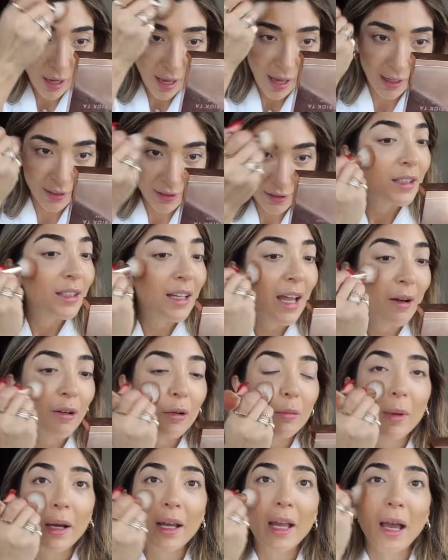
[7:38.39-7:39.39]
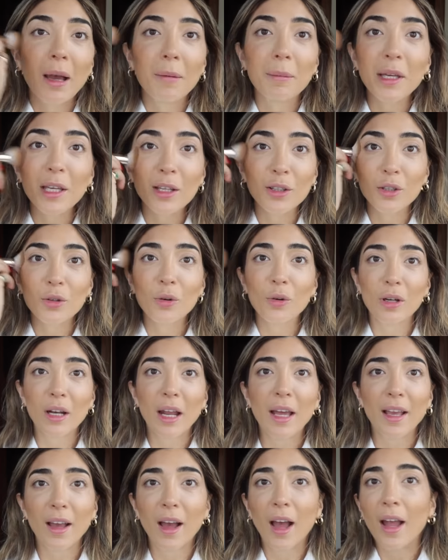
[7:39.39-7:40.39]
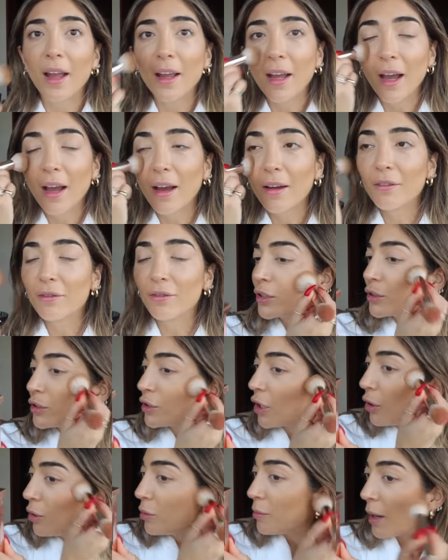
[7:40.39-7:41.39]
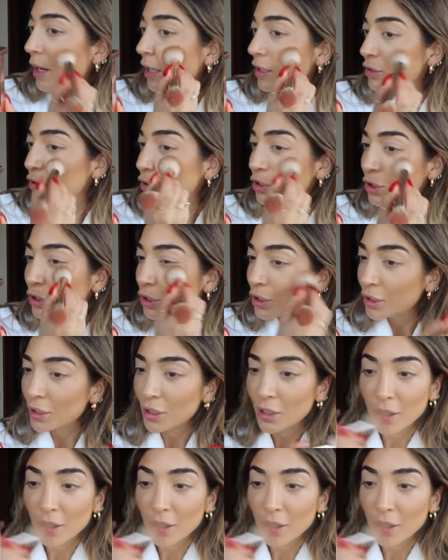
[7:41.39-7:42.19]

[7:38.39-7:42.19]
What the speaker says: and now in Miami and New York, like, I have so much